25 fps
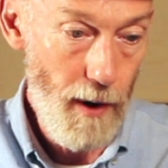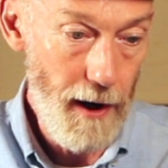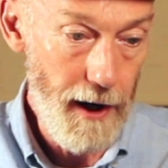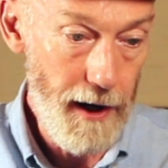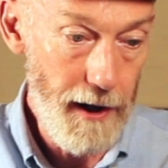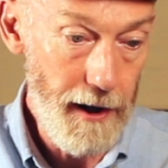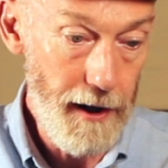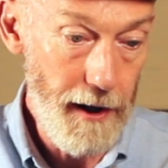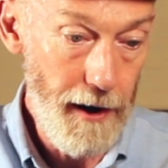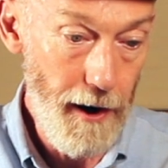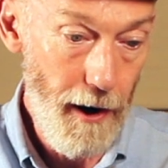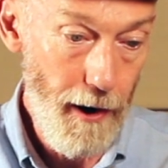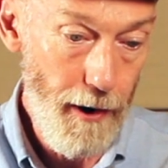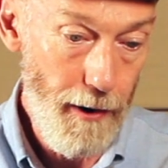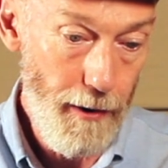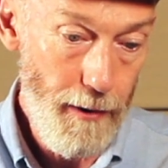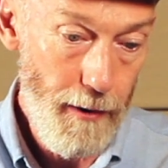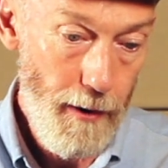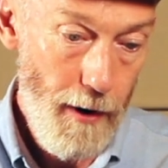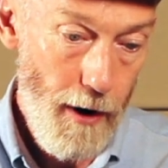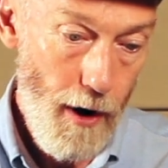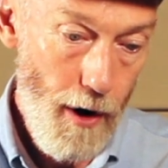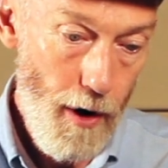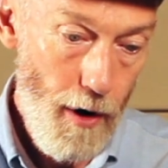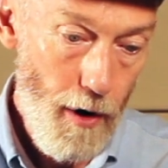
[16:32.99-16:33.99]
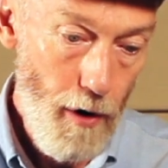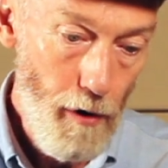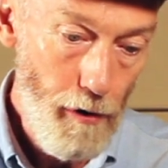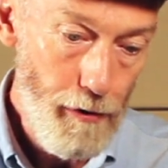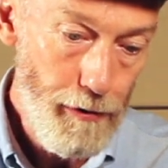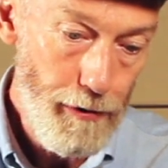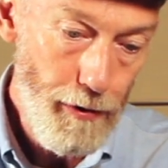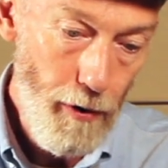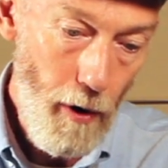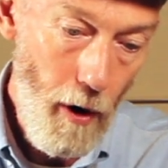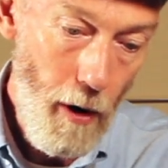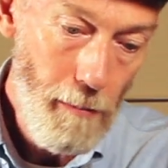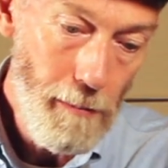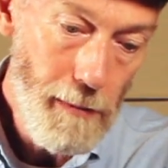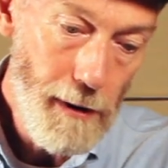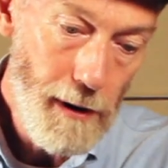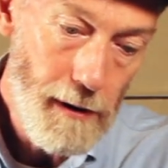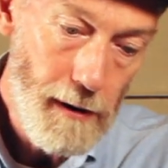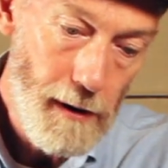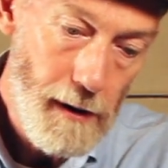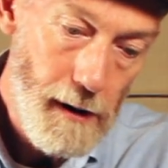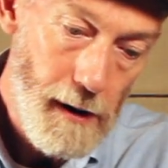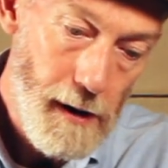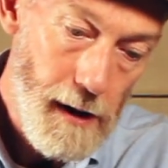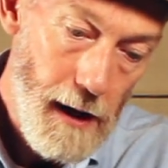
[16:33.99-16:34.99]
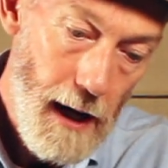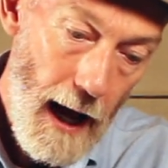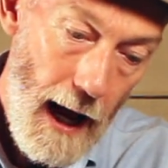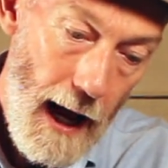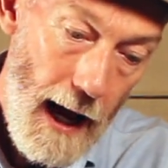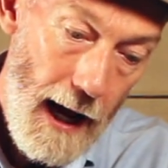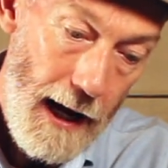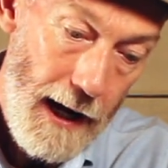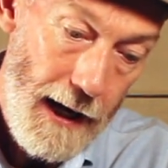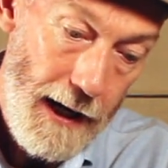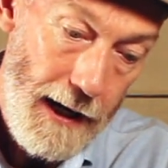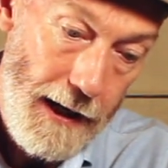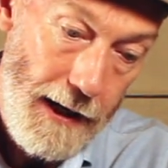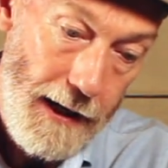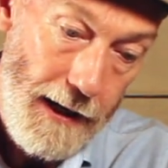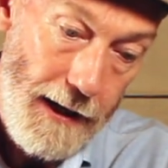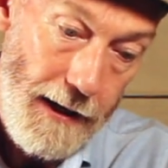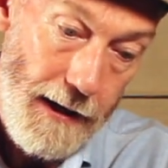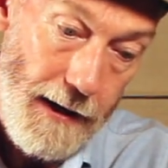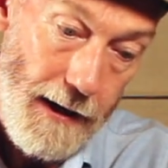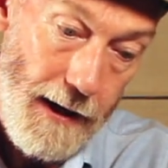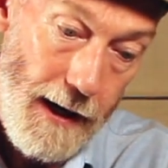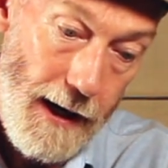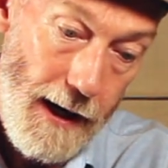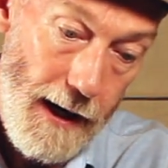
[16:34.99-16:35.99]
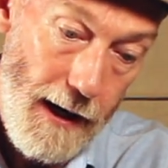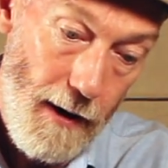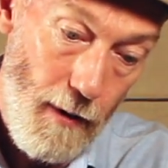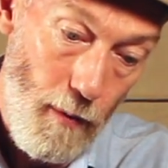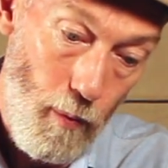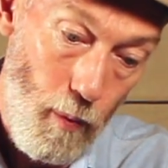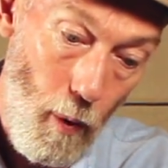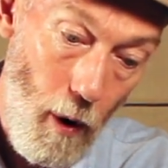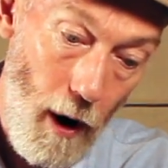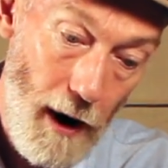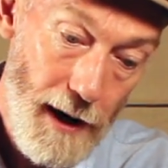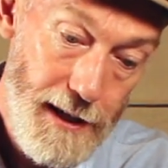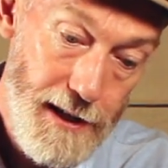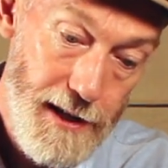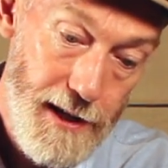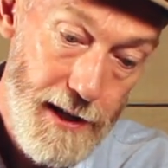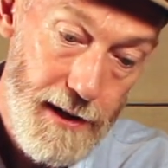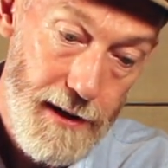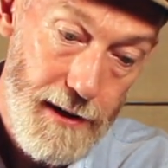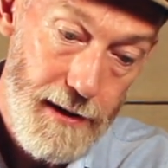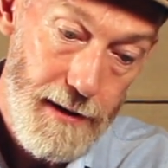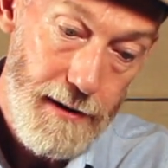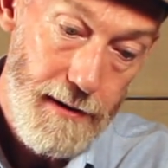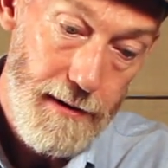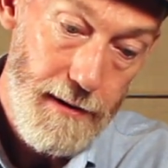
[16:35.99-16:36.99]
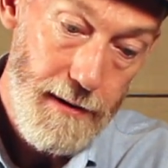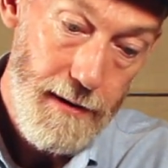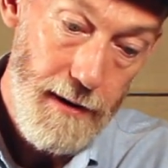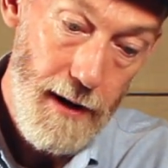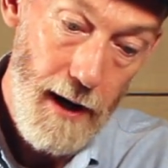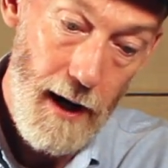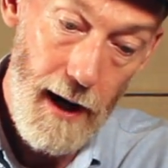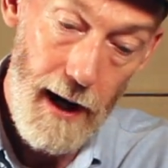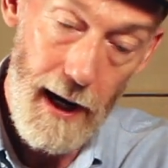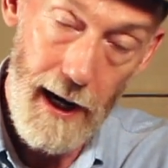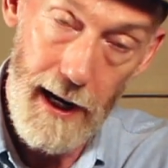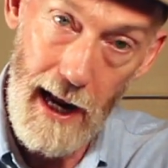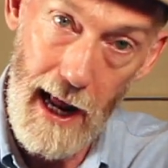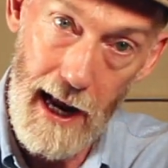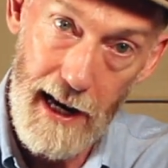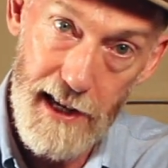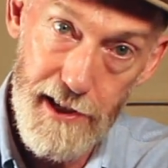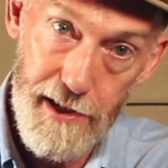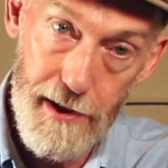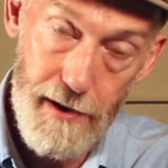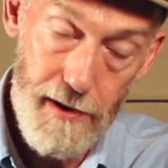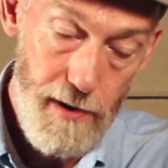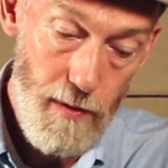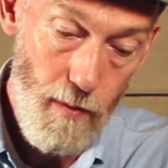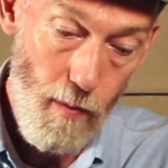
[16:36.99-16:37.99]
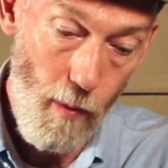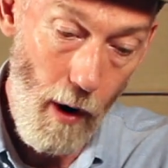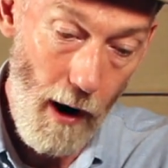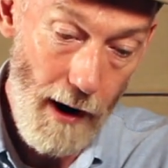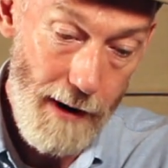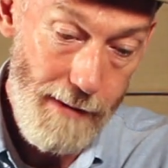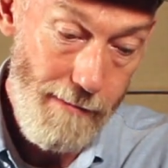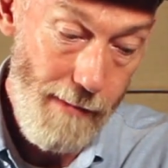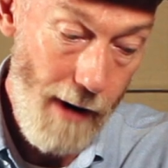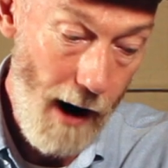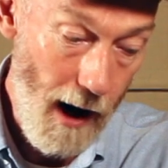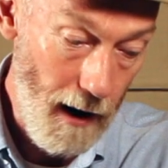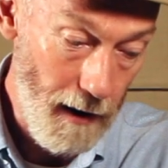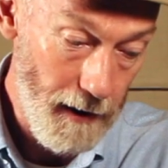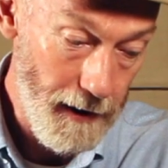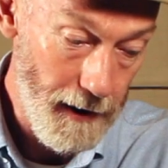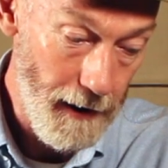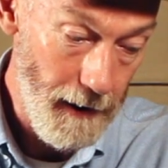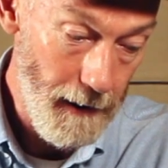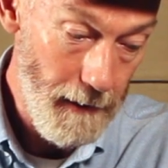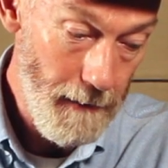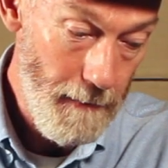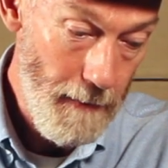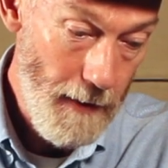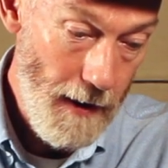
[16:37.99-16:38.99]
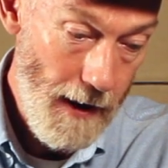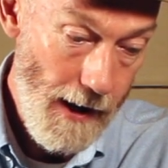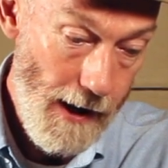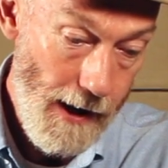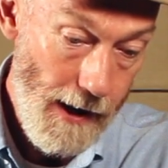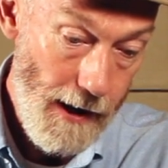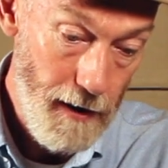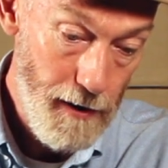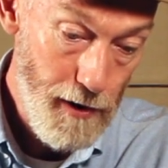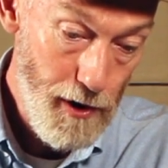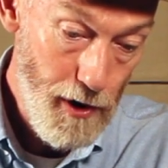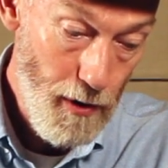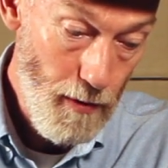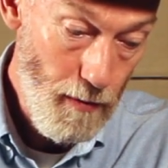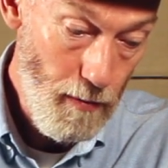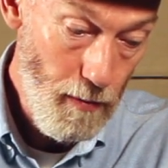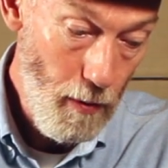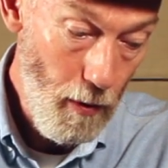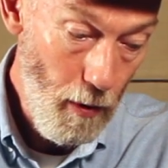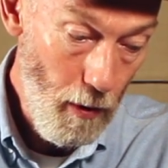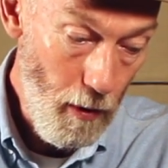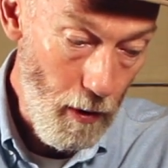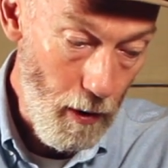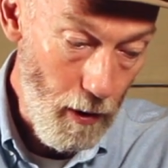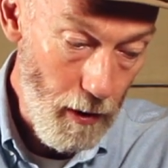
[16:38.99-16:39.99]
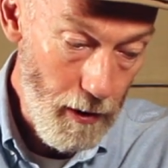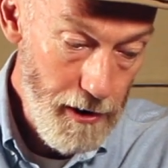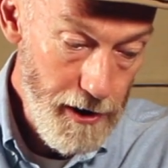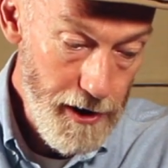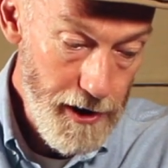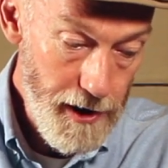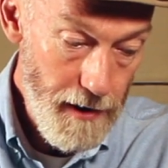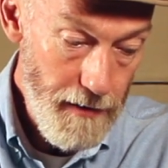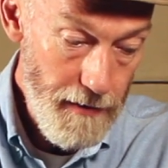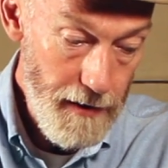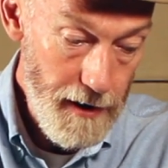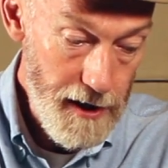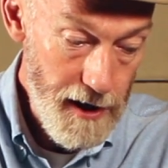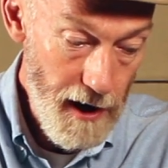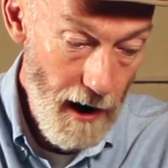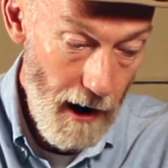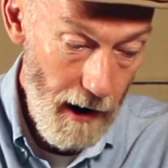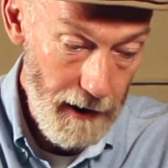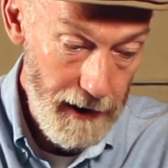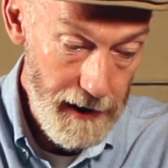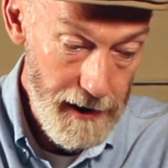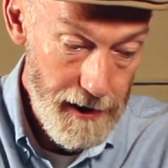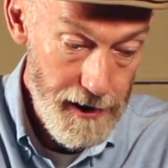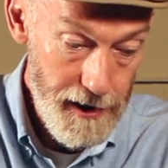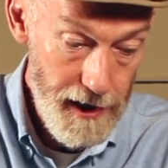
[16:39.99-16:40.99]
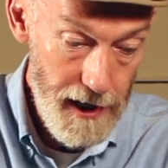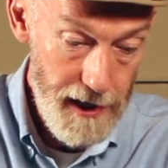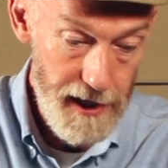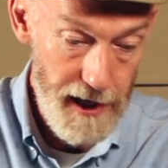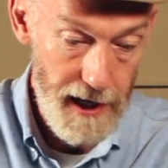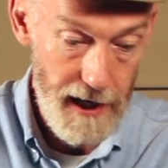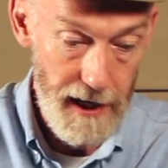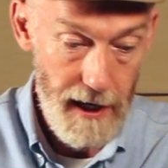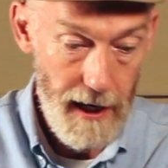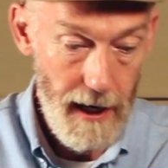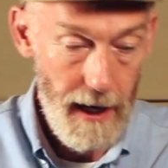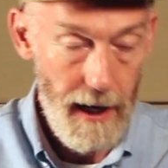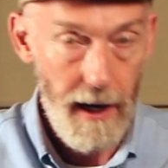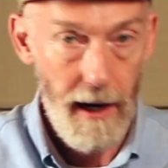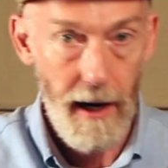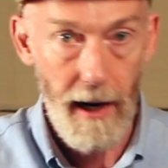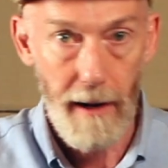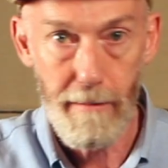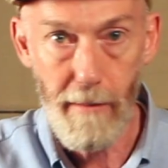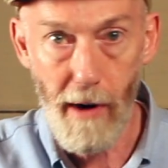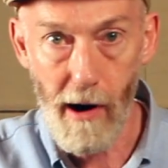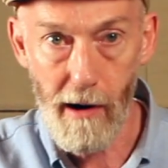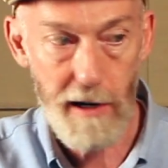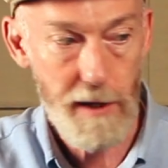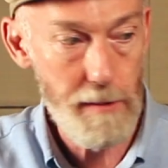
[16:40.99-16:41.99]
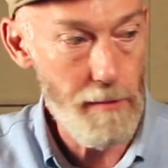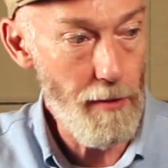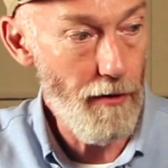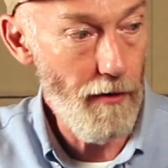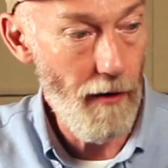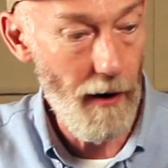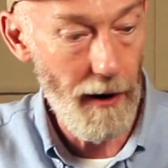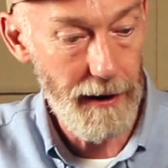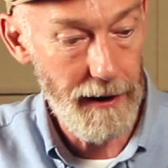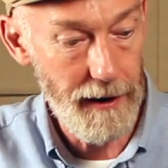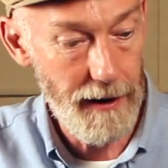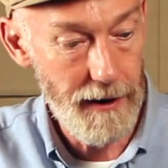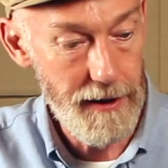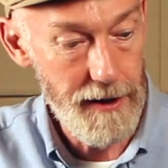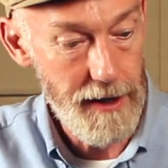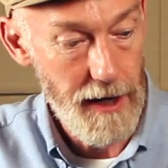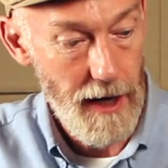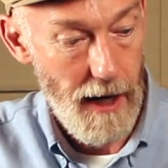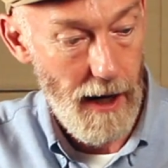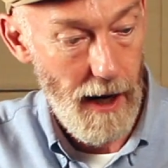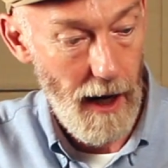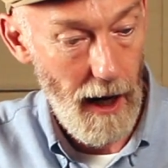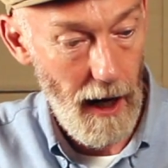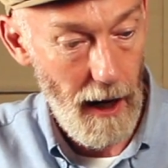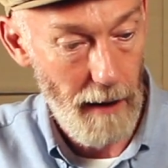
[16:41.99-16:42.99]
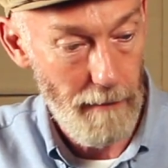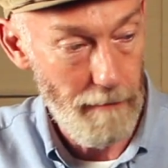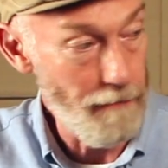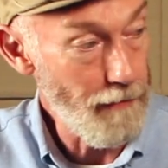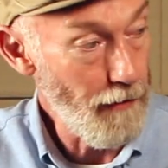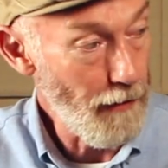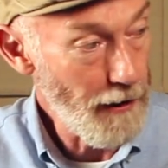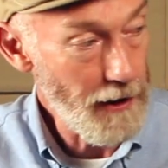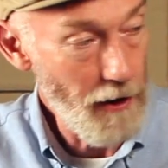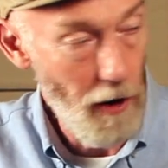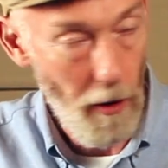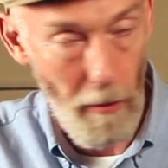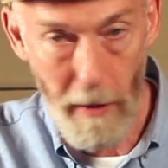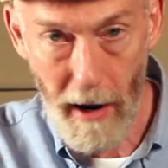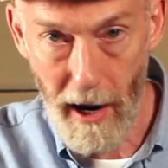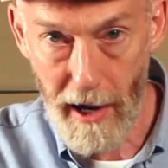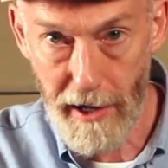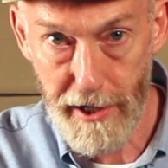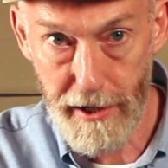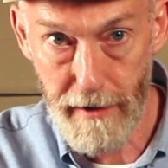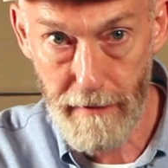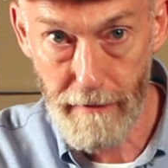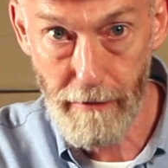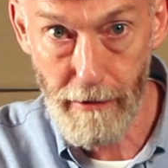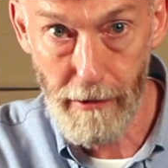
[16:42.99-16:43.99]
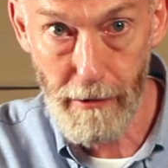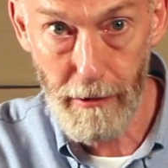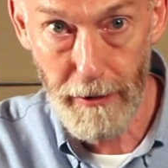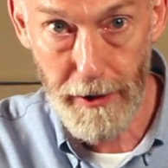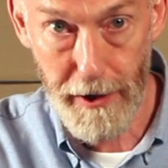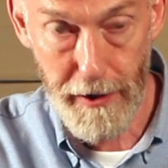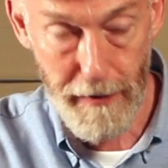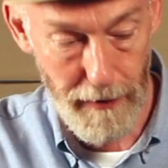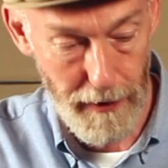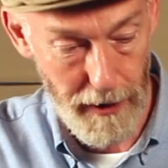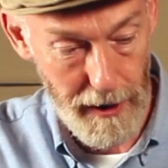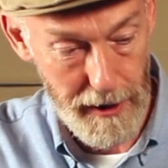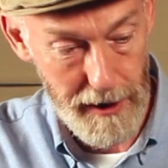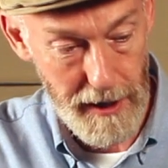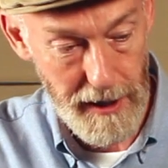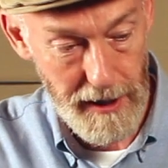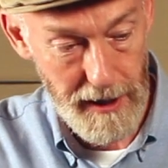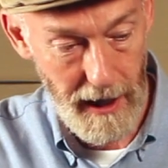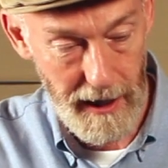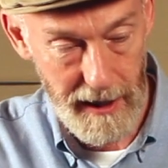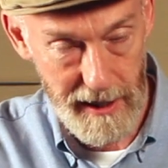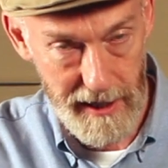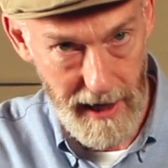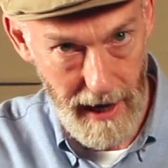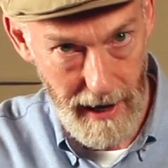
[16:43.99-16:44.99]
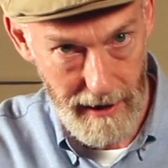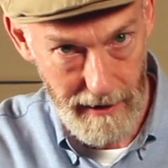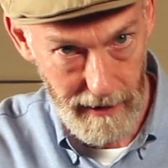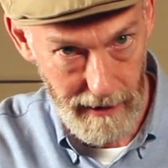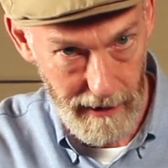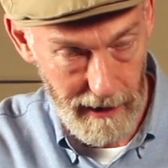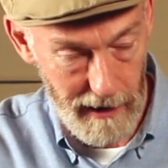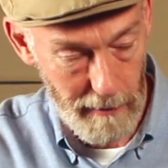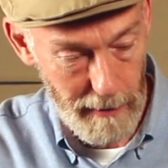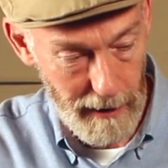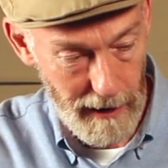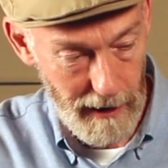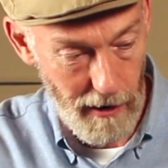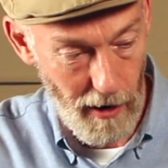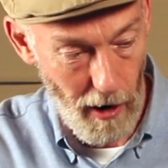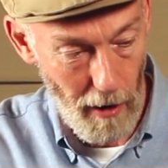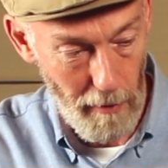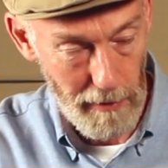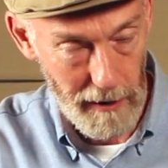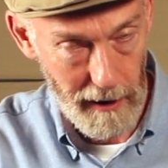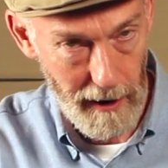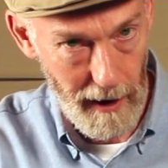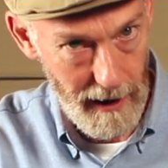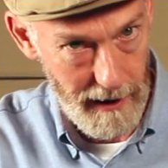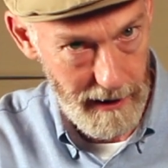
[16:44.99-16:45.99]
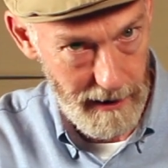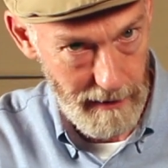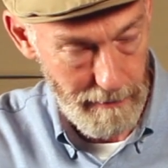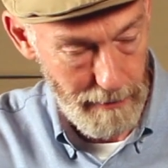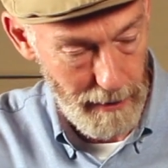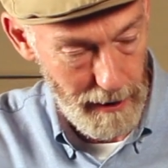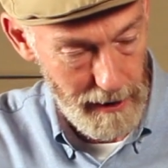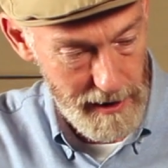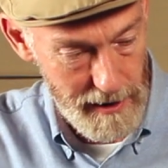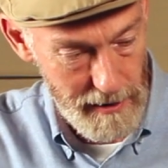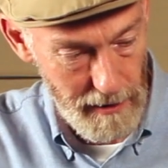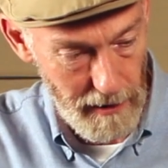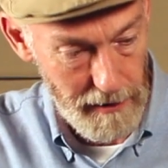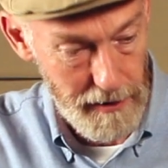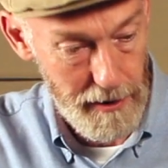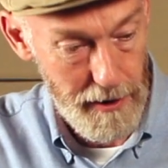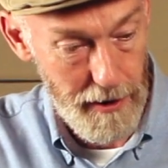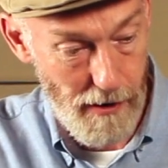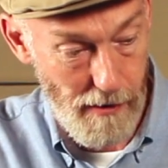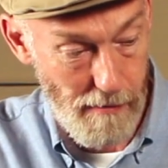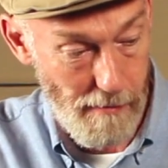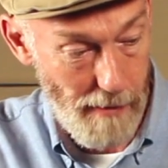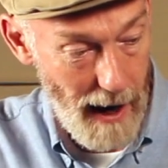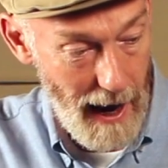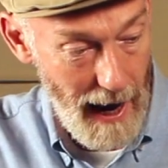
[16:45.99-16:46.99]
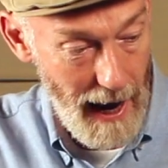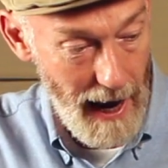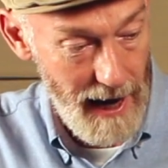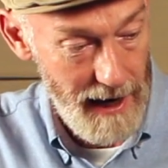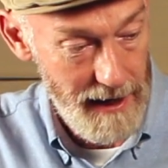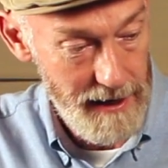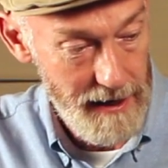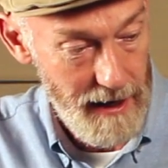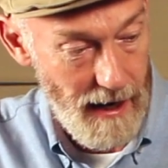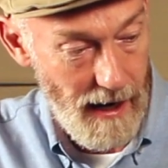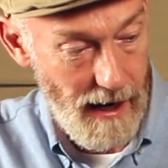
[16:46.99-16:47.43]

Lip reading: going to go from a an extant white marker towards the target city. And Mark's provided very comprehensive rules for this. It's going to sound a little bit complicated, but it's not too bad.